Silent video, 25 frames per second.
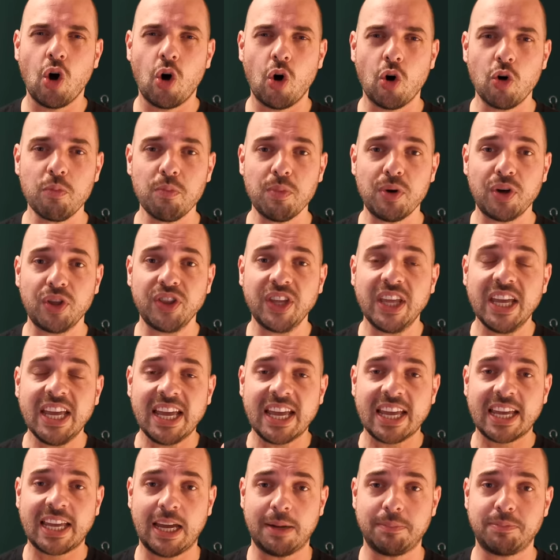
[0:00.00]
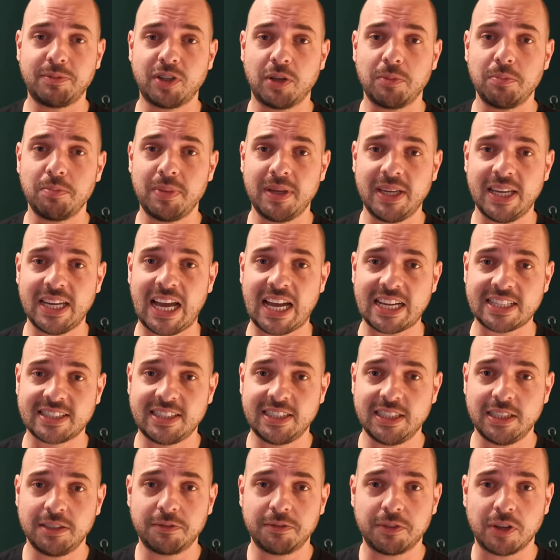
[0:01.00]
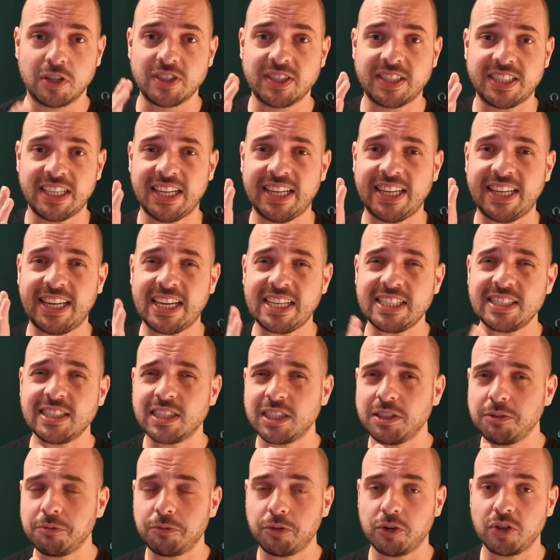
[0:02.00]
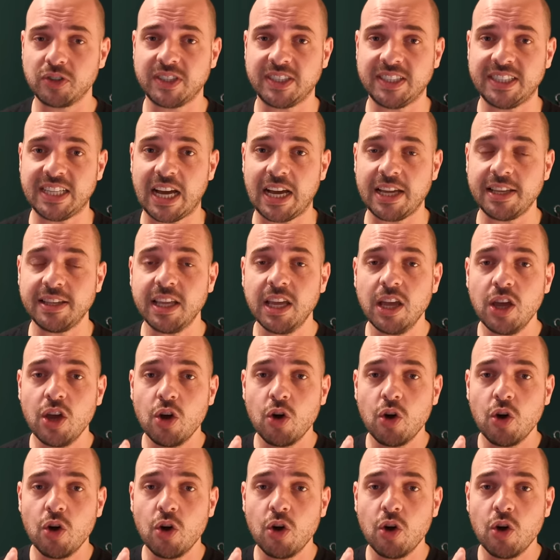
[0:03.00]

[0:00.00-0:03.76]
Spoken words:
Hongmen kept on being active until 1949,